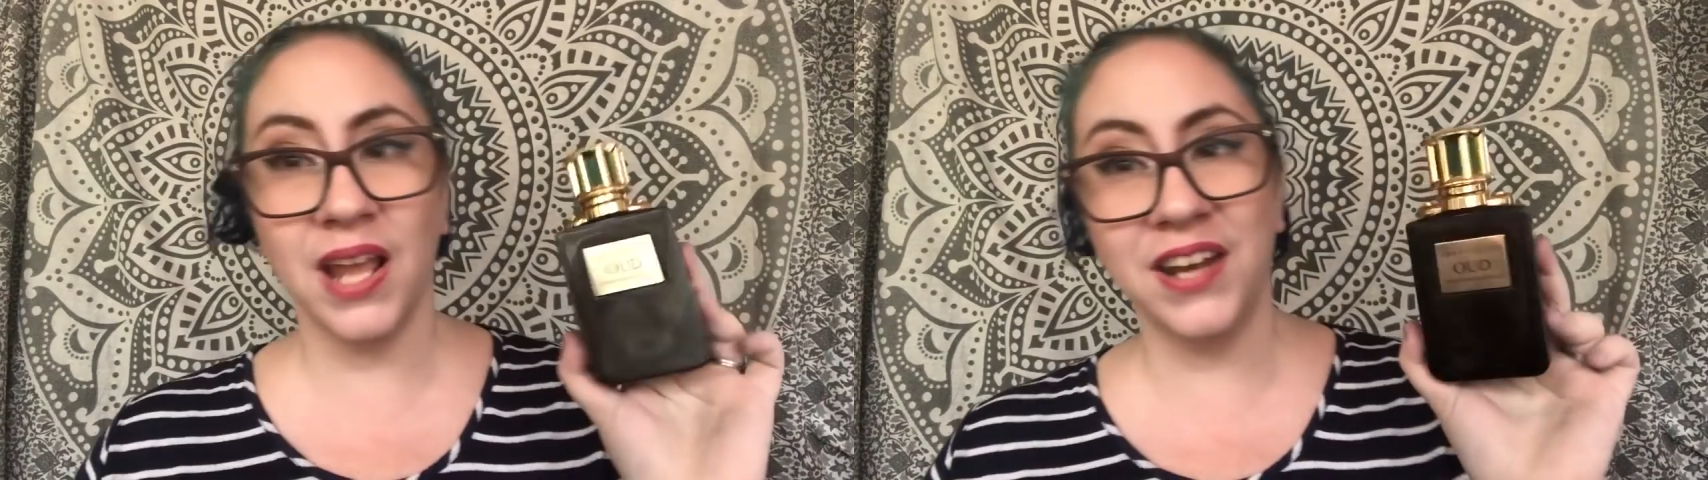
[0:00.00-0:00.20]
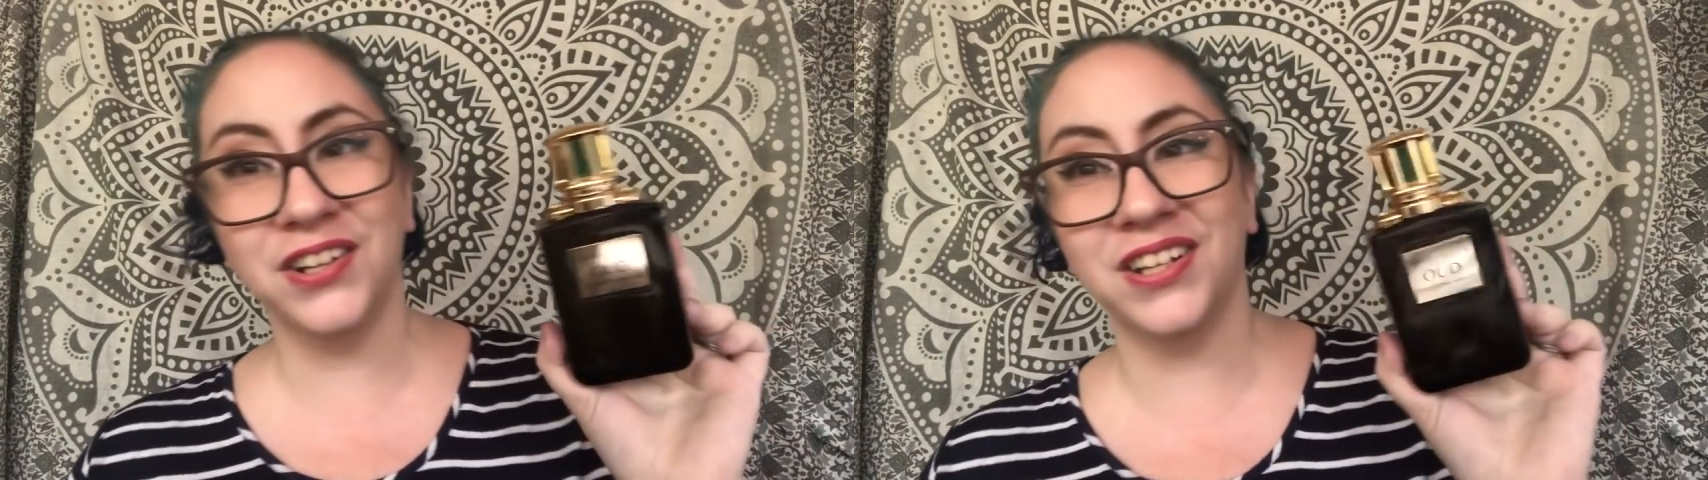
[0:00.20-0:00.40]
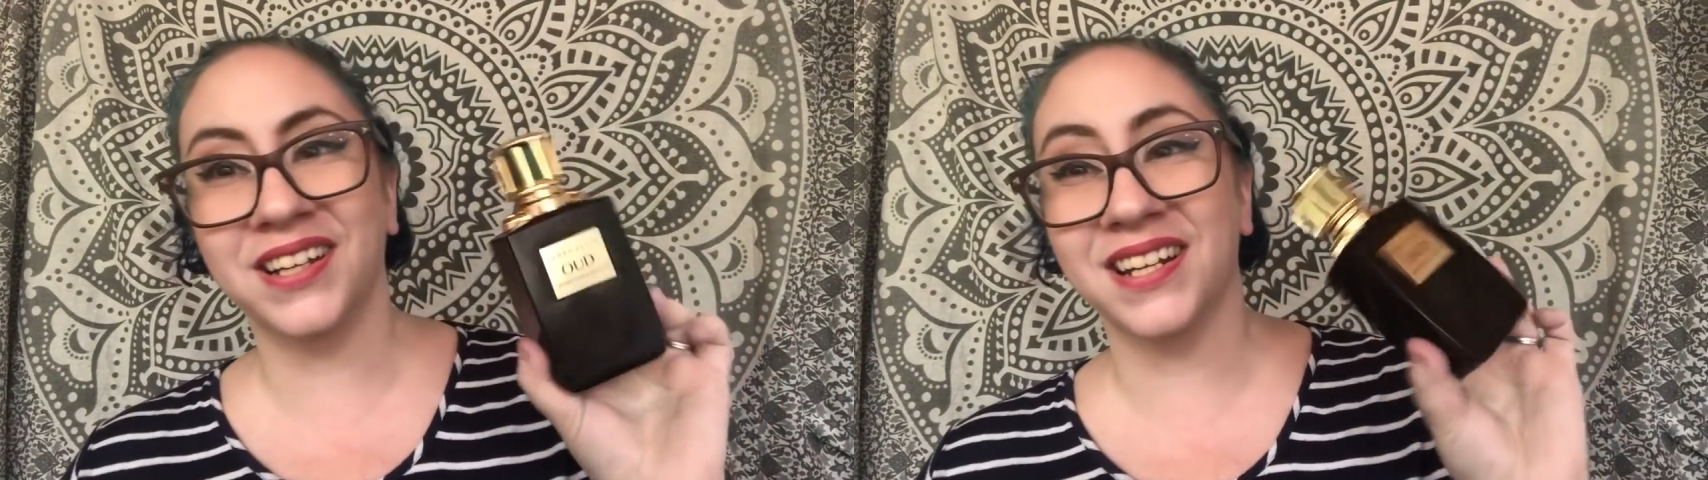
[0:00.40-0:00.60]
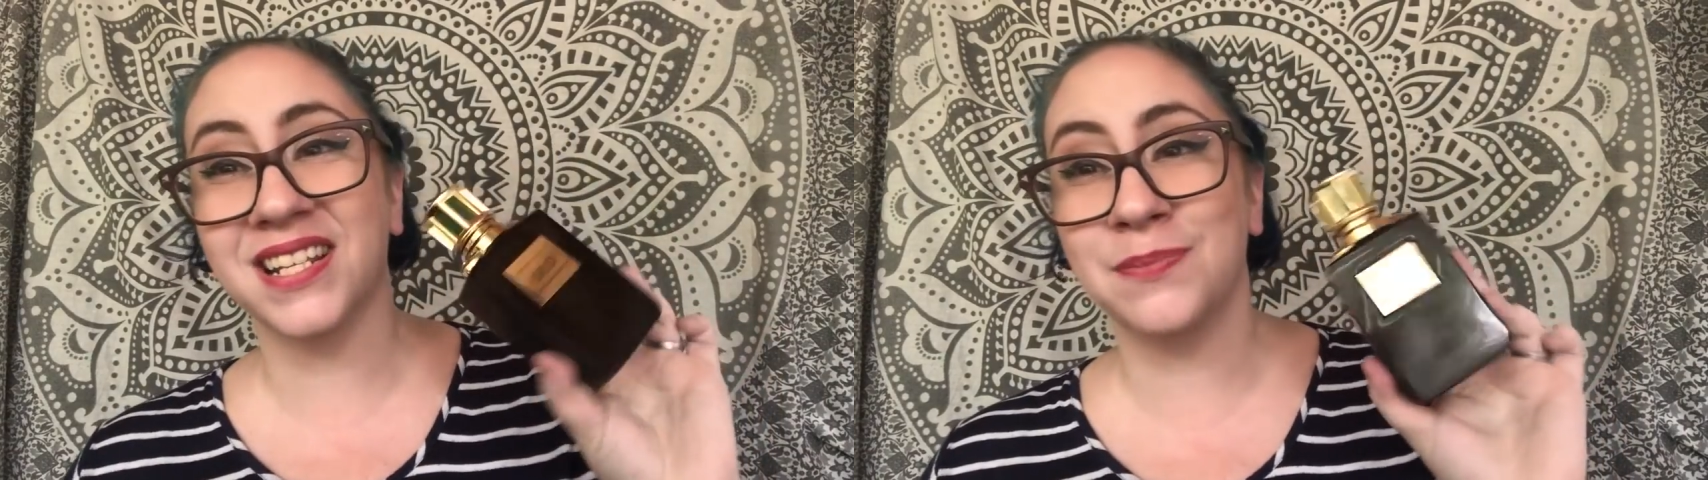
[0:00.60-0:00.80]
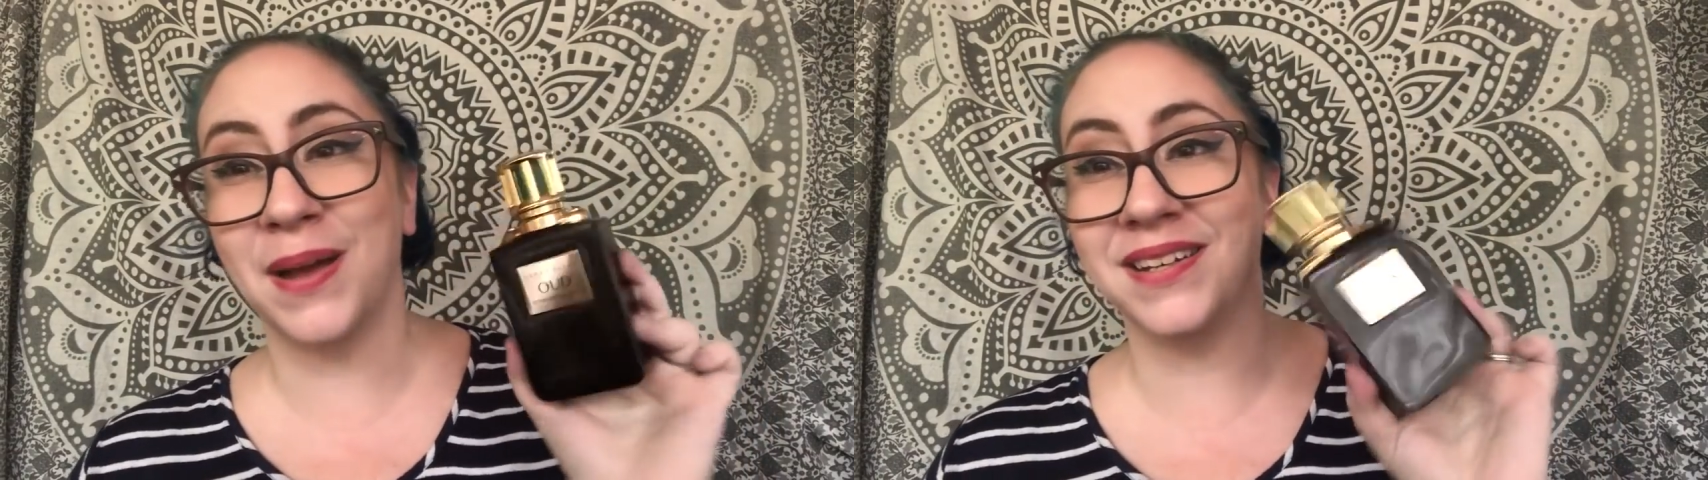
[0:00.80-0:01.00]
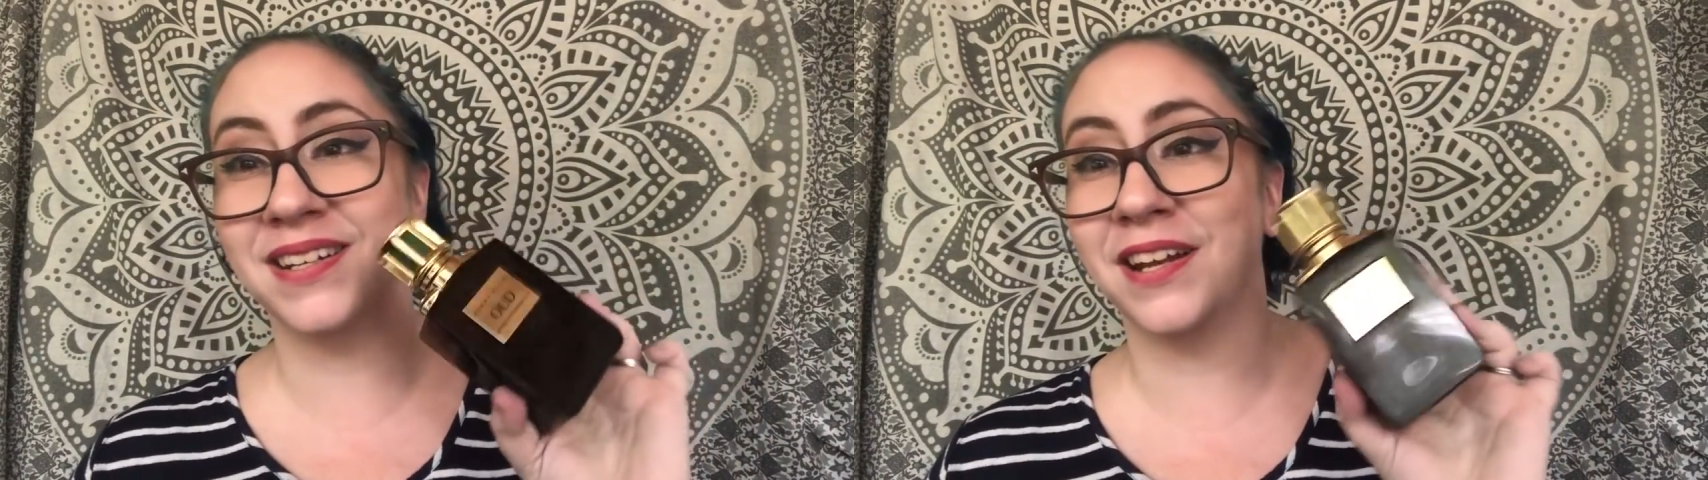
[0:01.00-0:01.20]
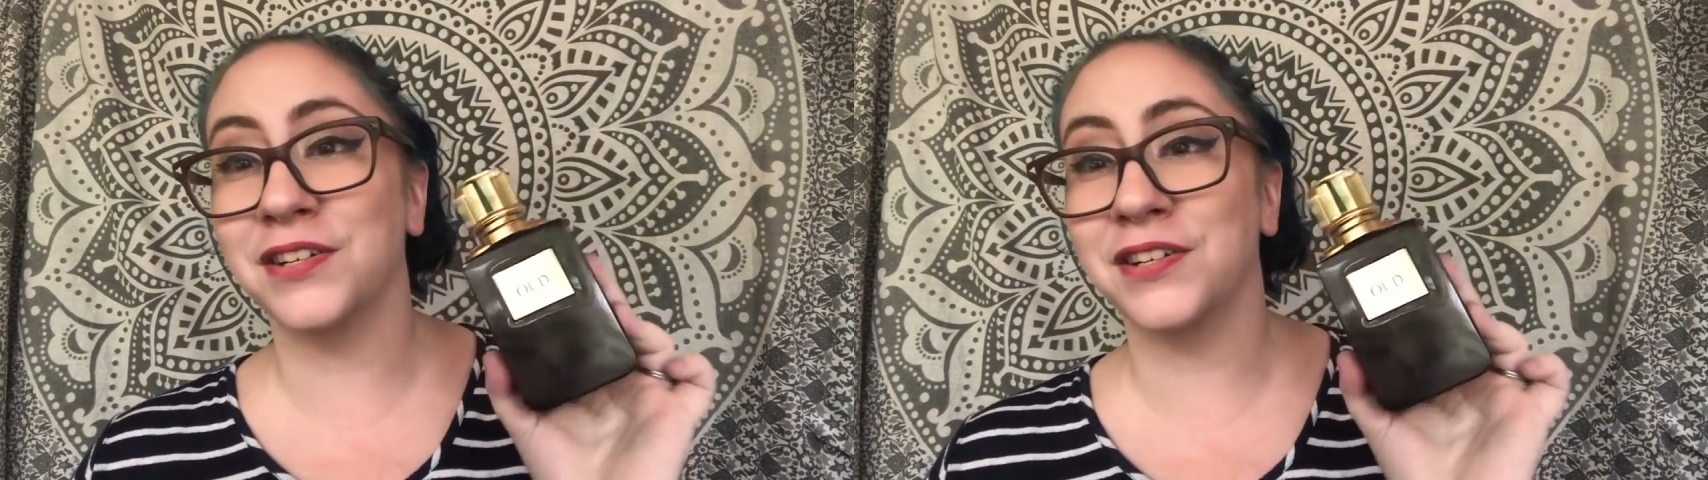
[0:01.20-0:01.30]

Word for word: And you're looking at spending